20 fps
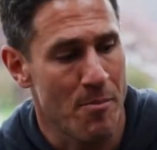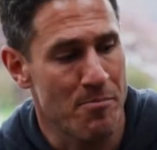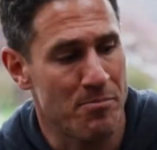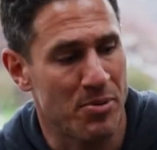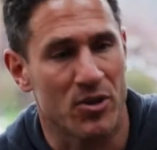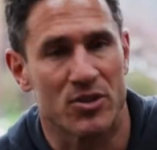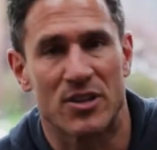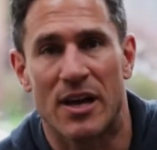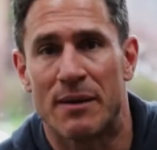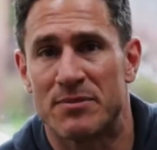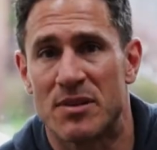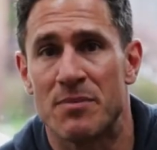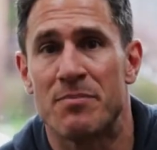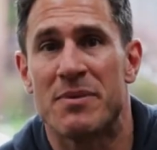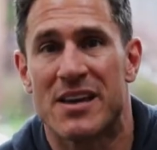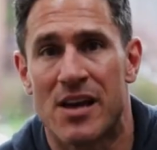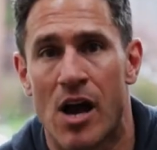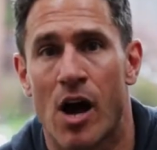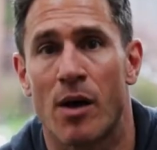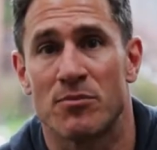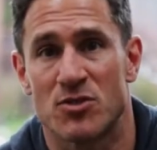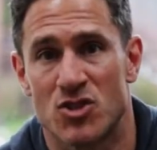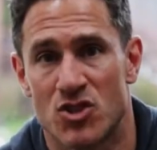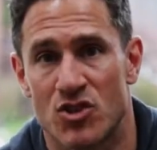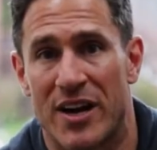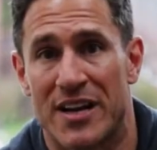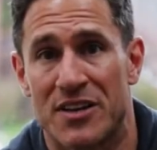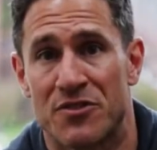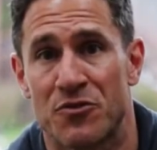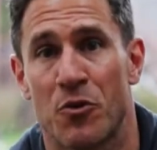build up to become
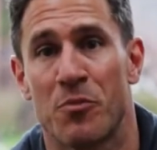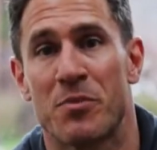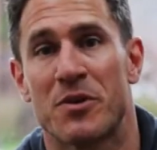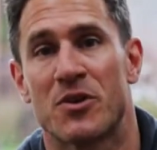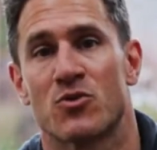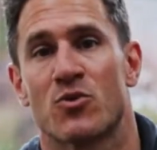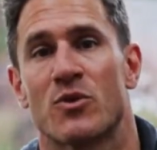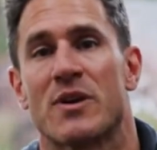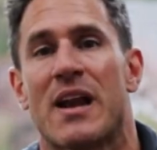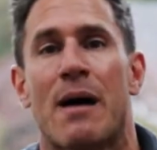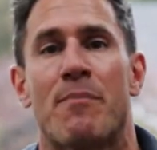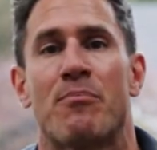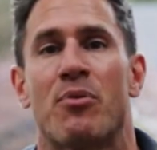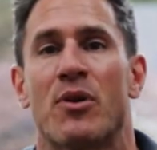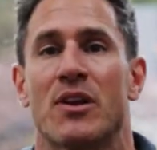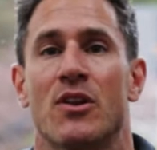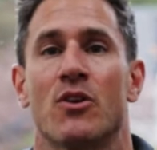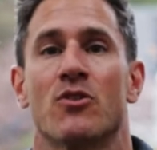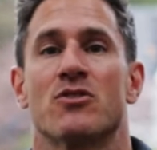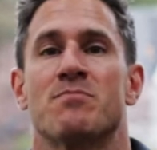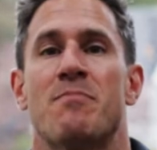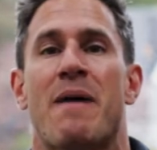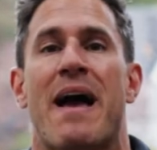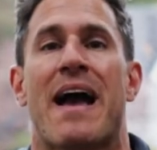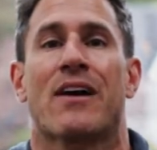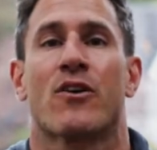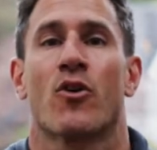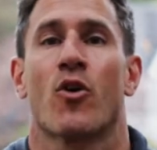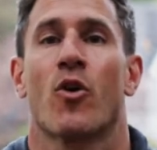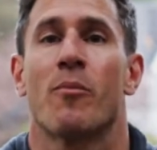stressful because we're not putting those
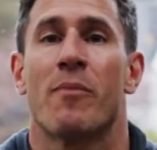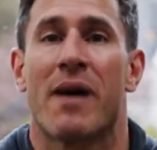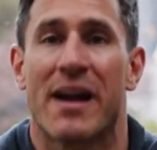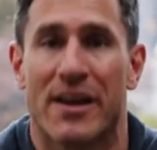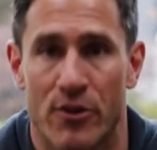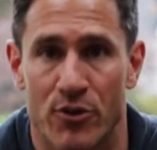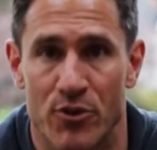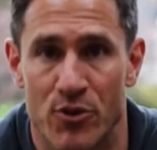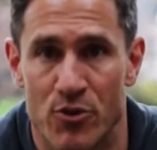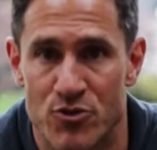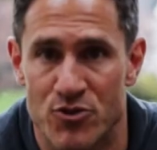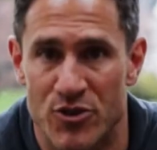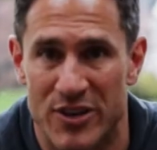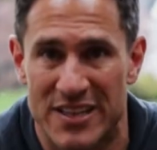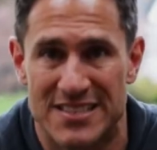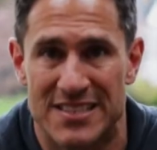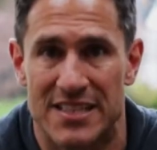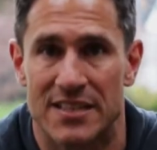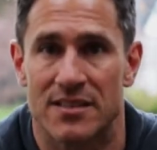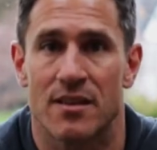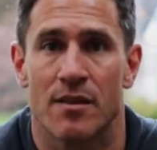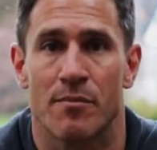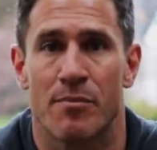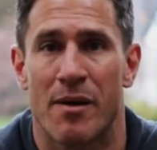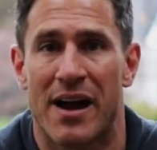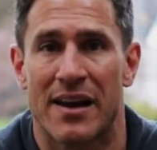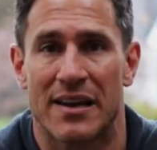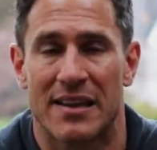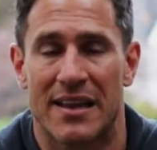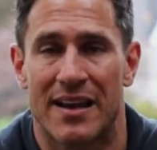macro and micronutrients into the
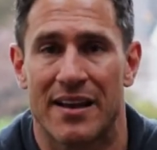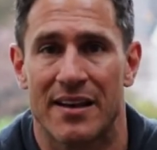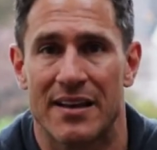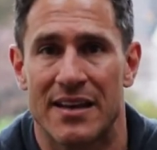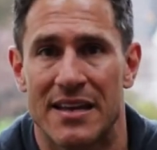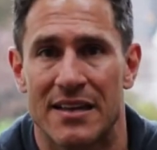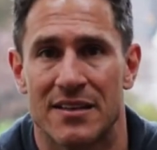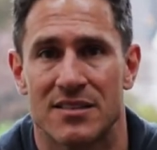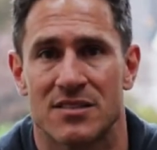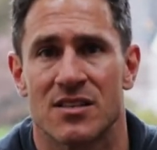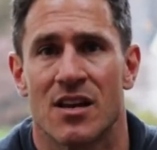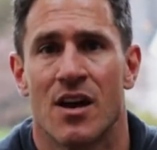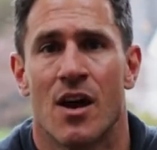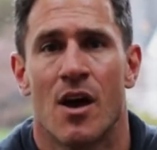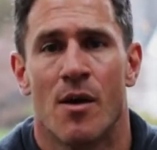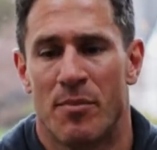body that it needs.